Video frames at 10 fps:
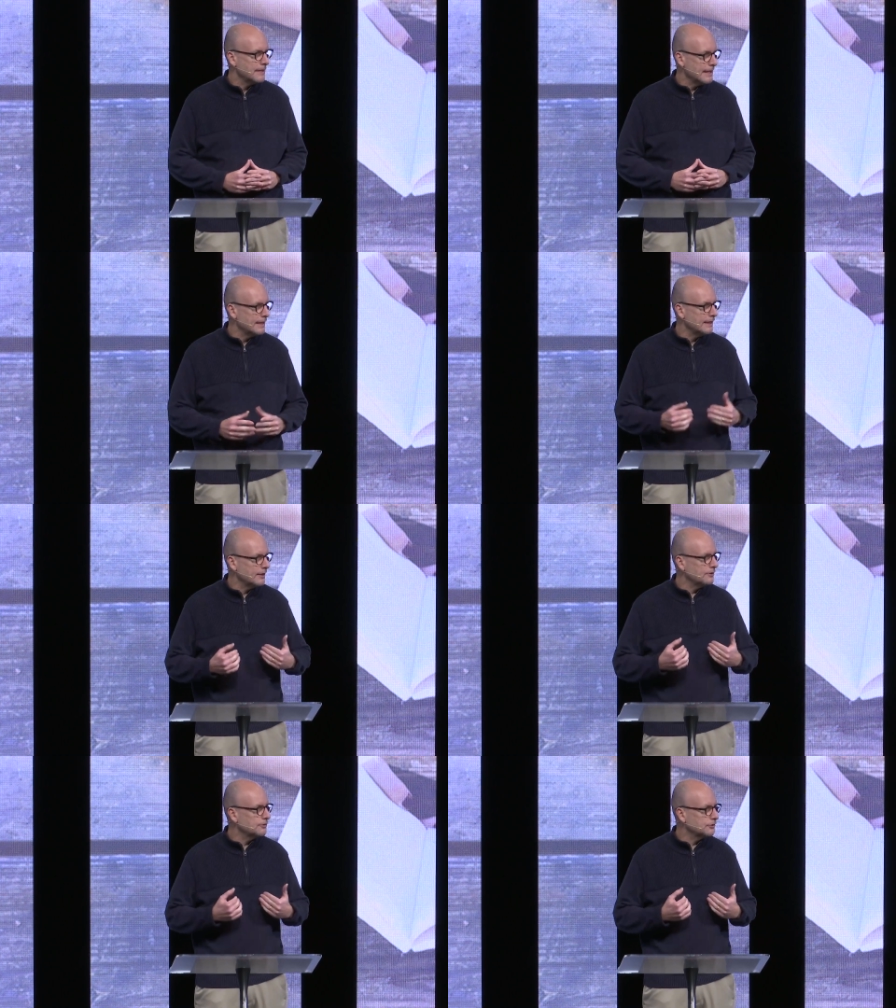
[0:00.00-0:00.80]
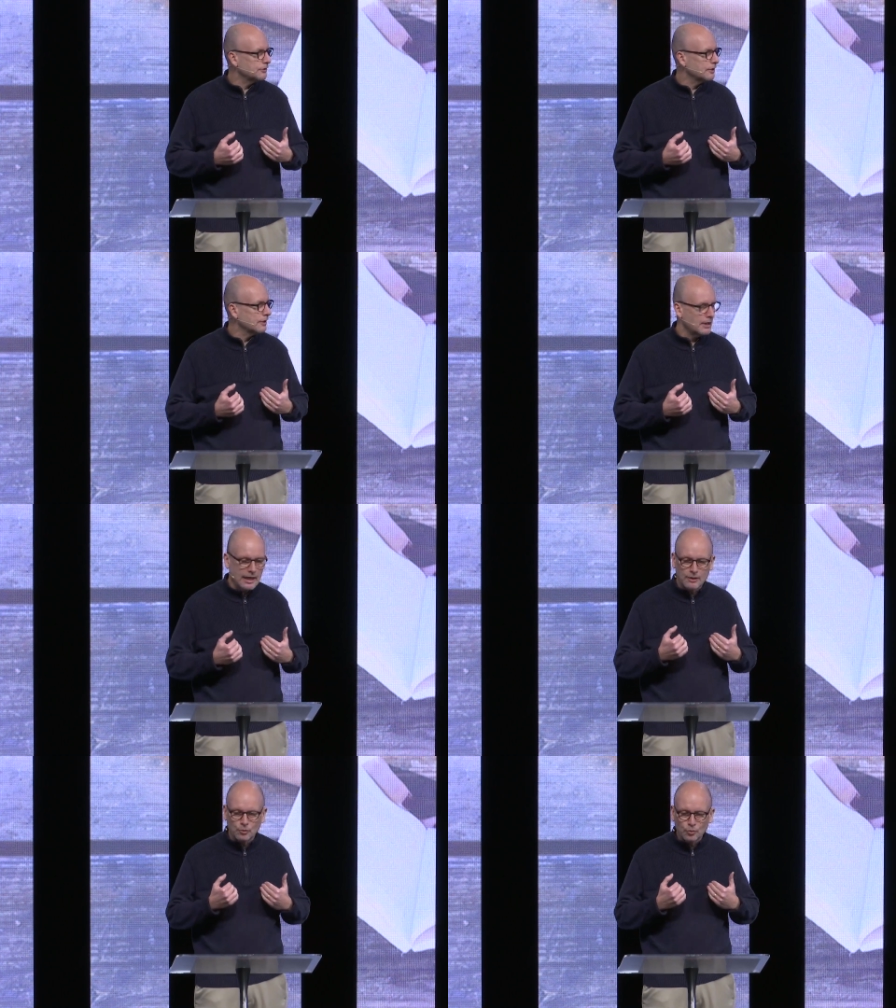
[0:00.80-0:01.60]
It is
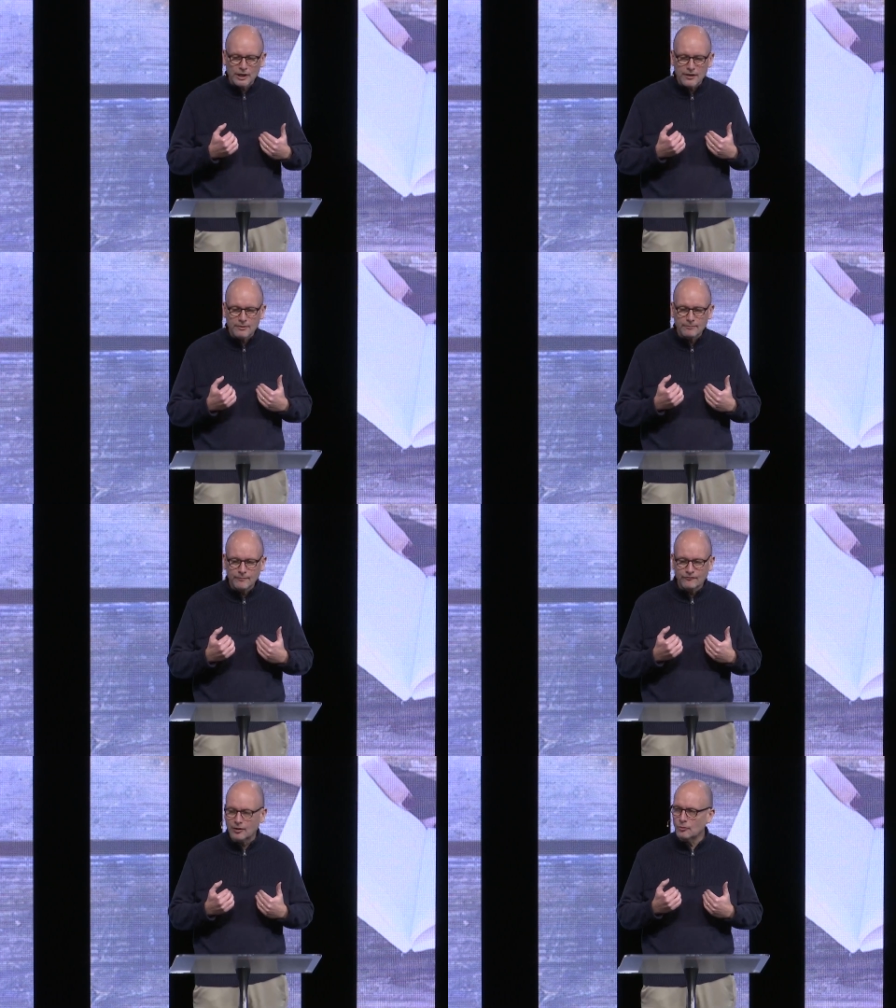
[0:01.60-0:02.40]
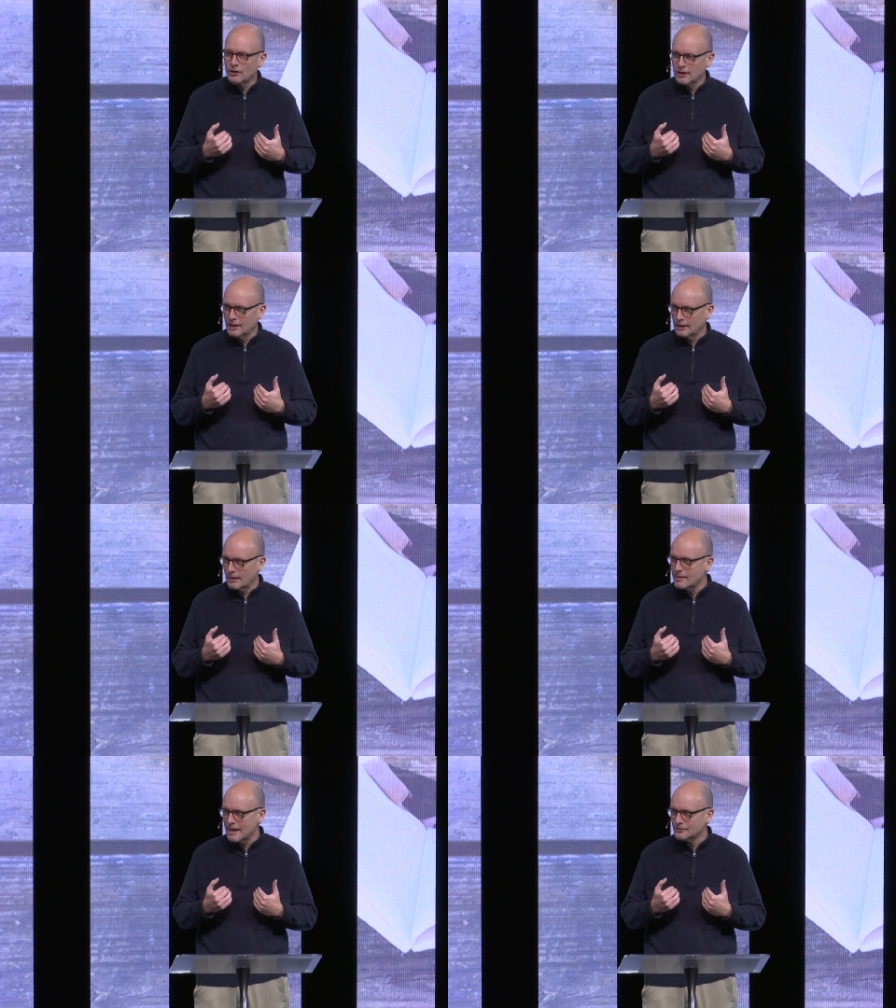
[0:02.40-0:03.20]
a rhythm from within.
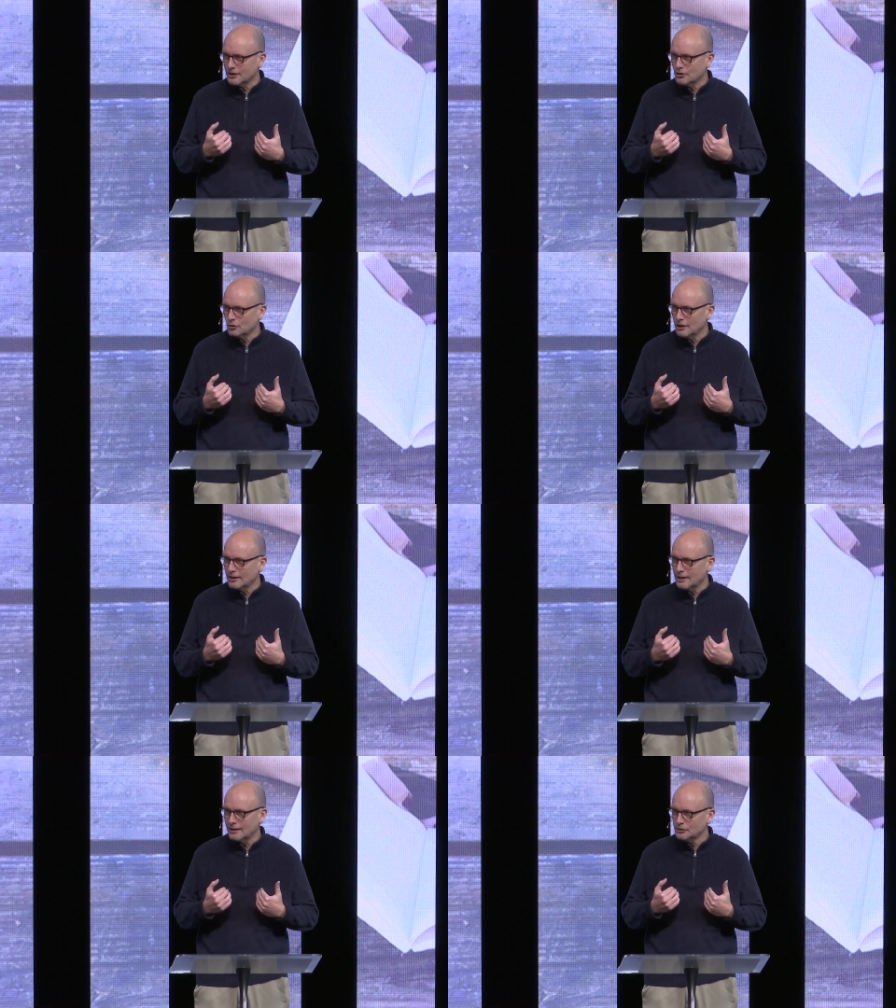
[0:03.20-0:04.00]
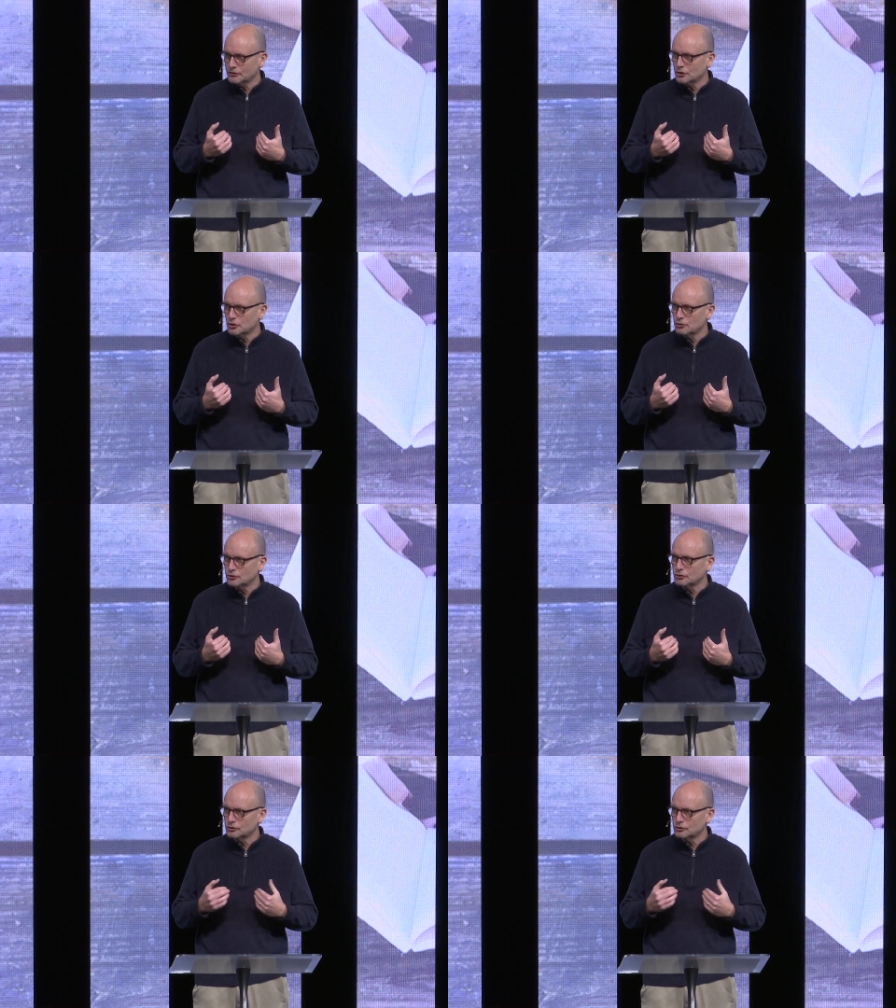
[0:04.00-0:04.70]
I'm asking you today not just to choose to